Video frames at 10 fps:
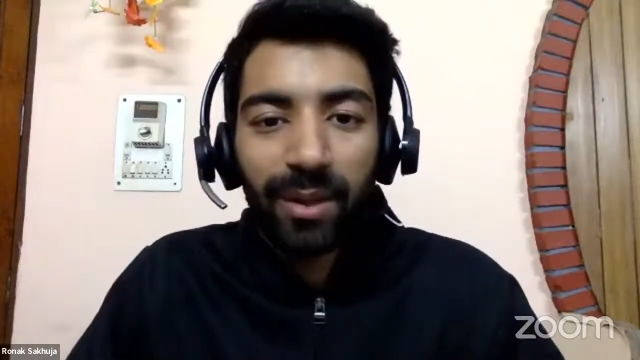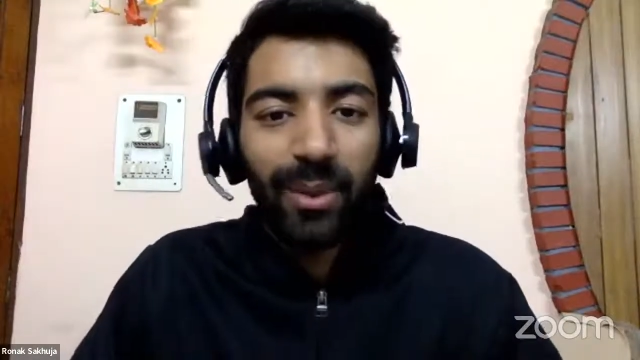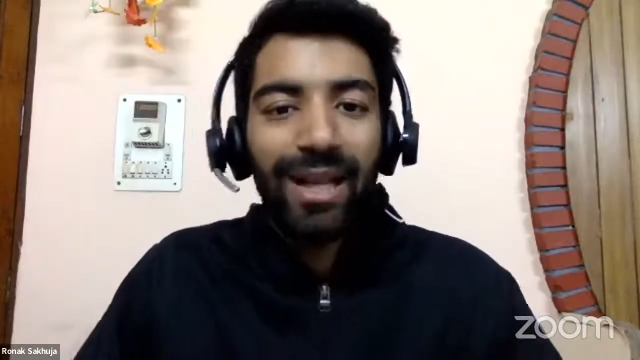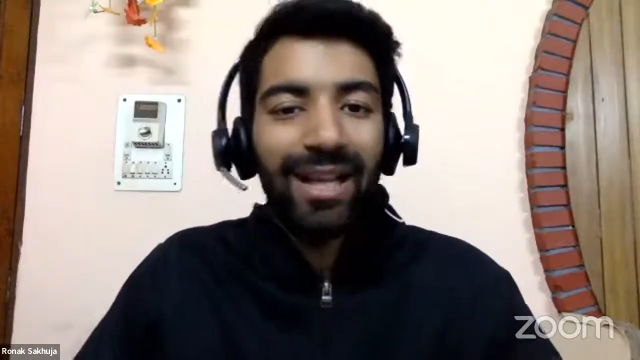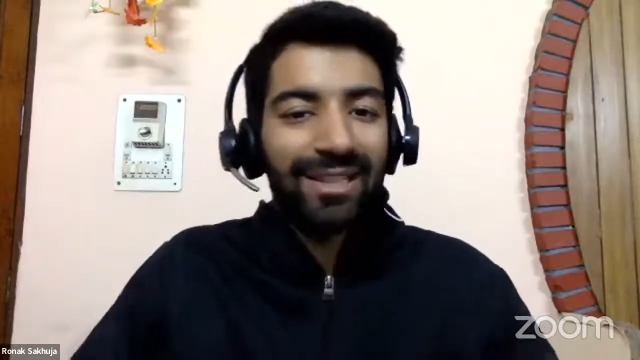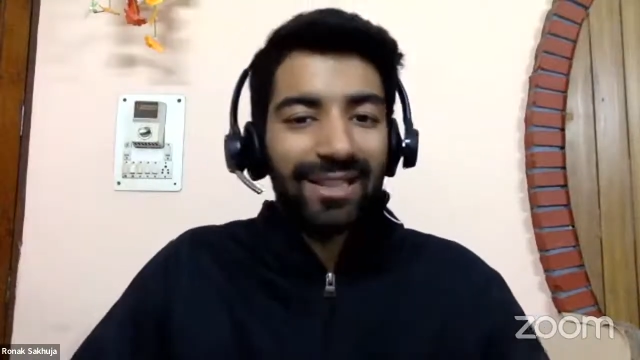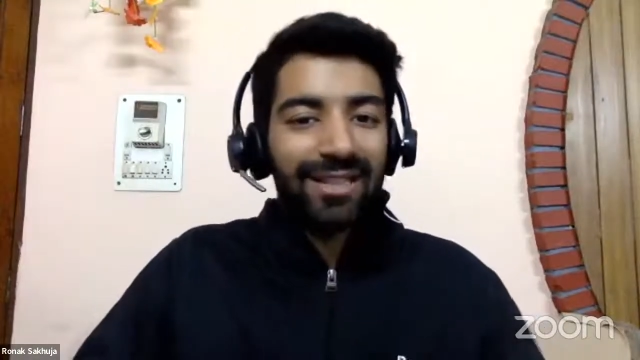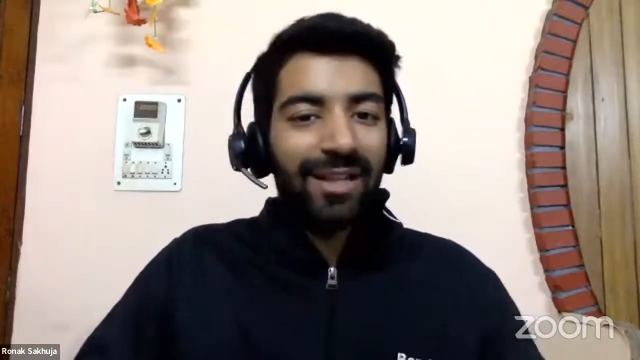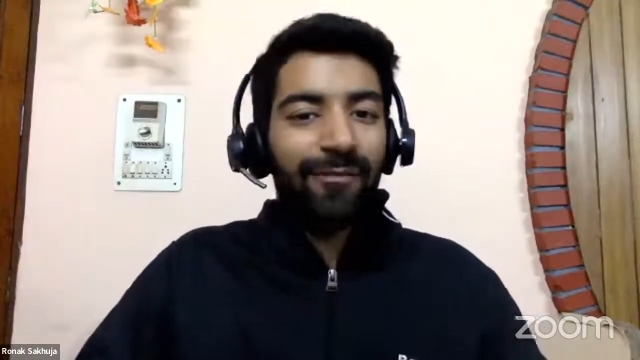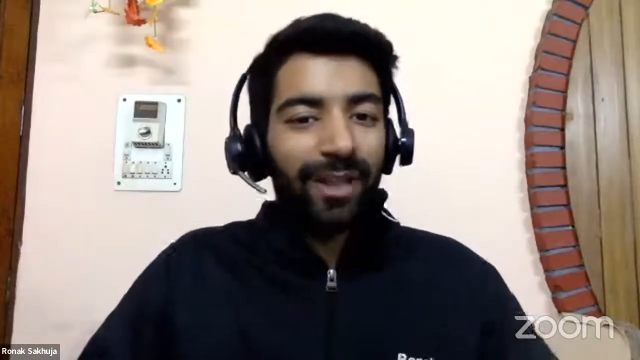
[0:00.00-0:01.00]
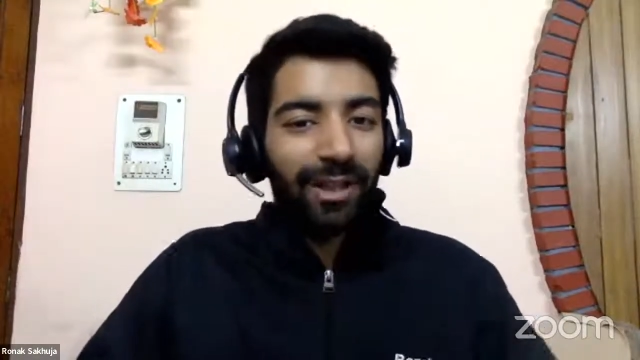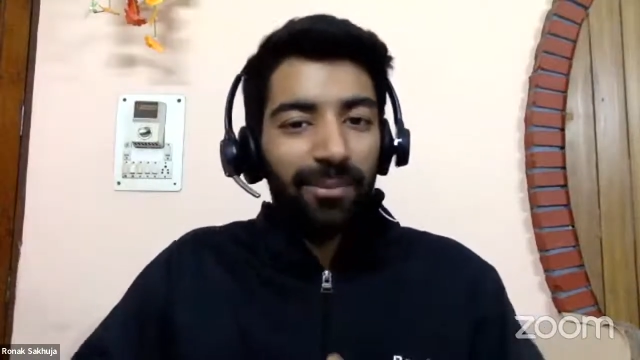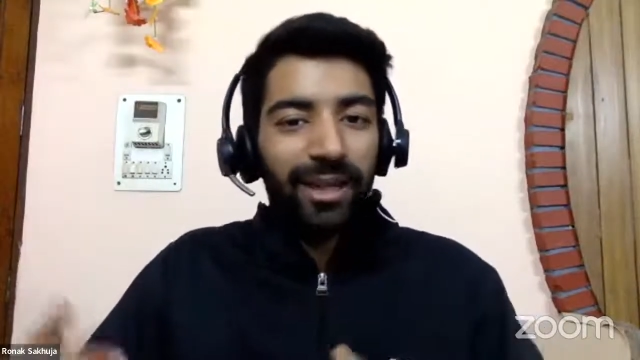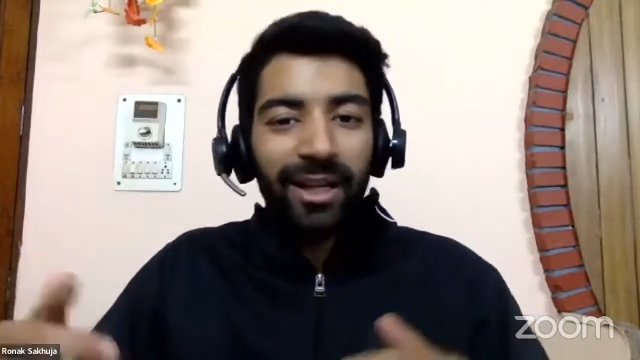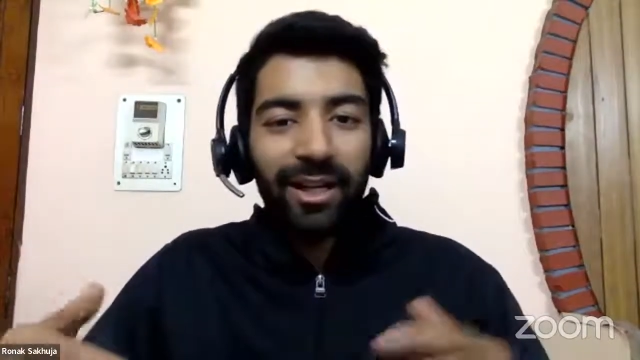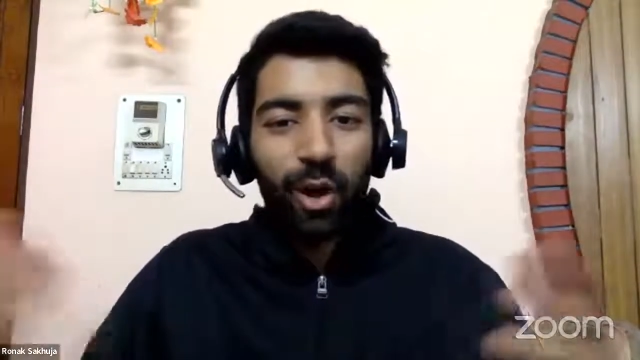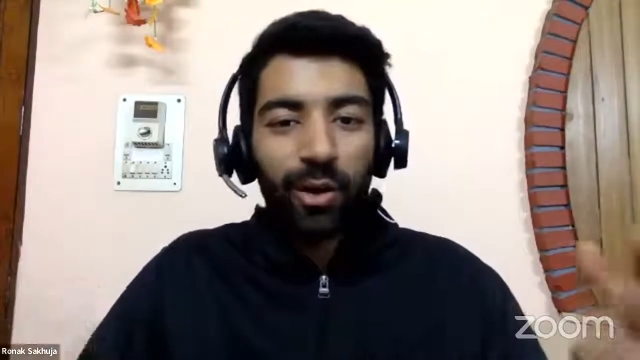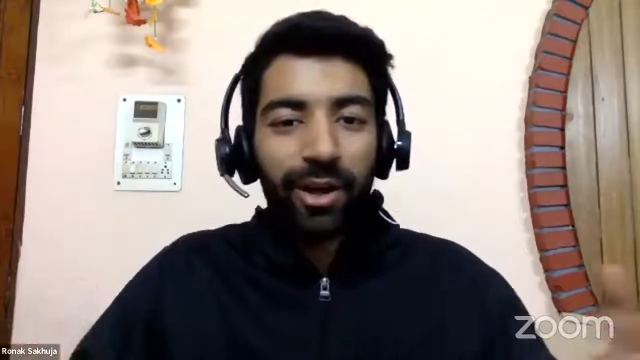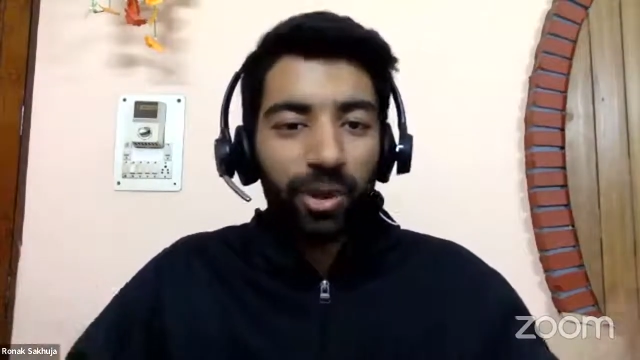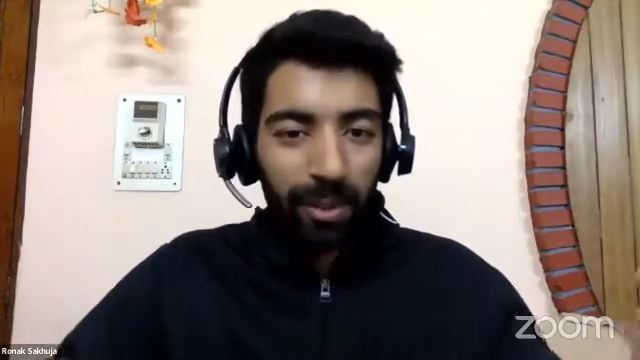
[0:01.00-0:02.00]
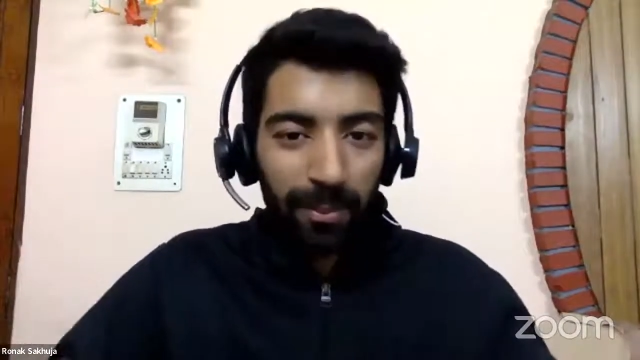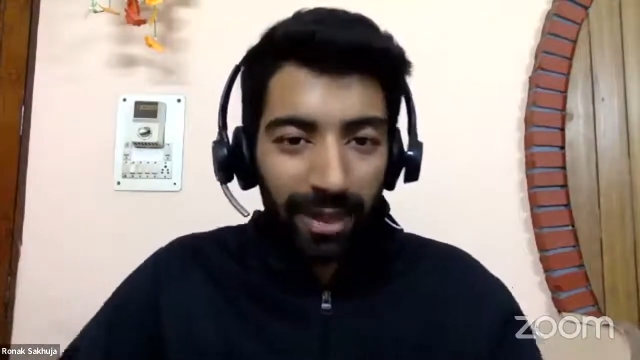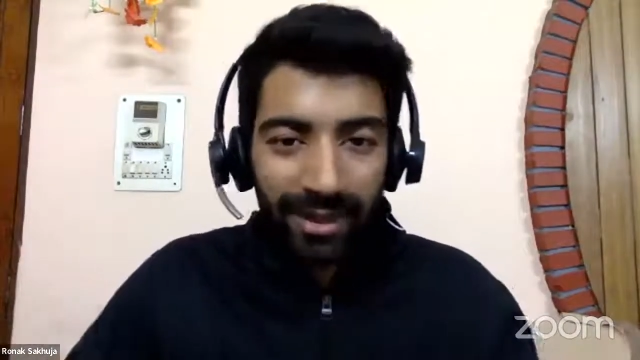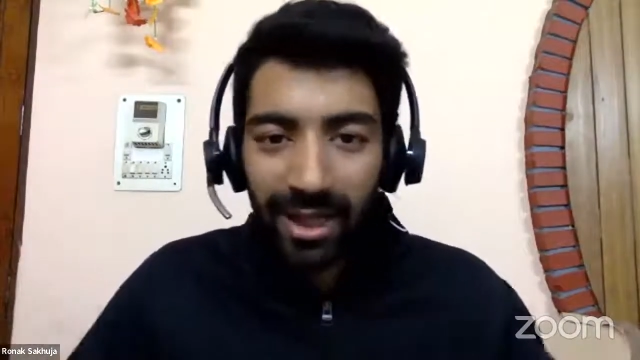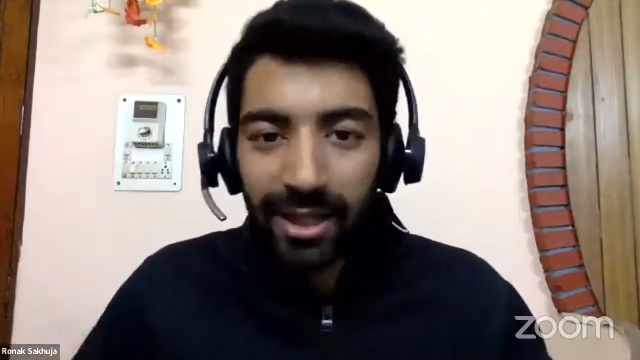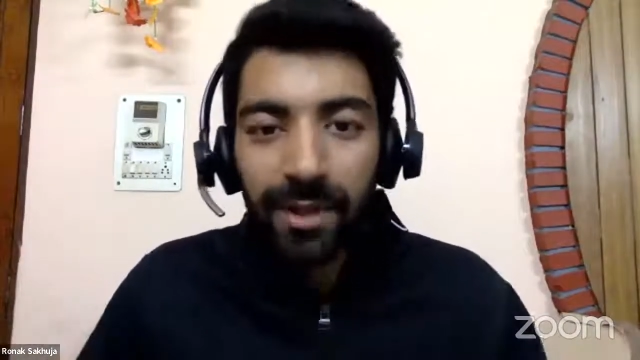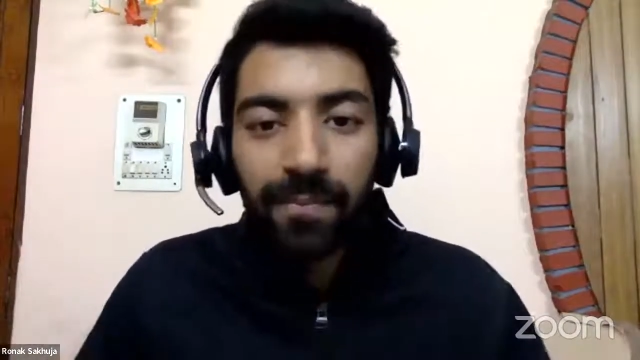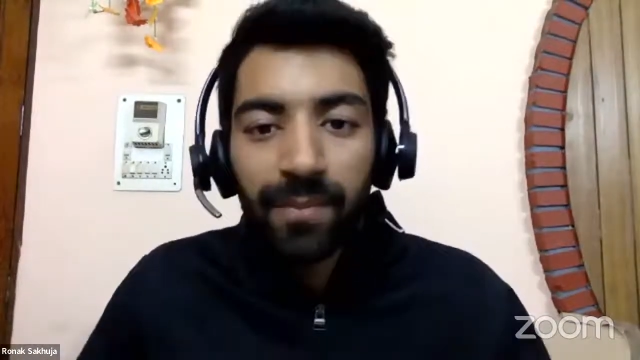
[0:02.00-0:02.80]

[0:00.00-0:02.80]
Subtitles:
will exist, and we'll be talking to people in that.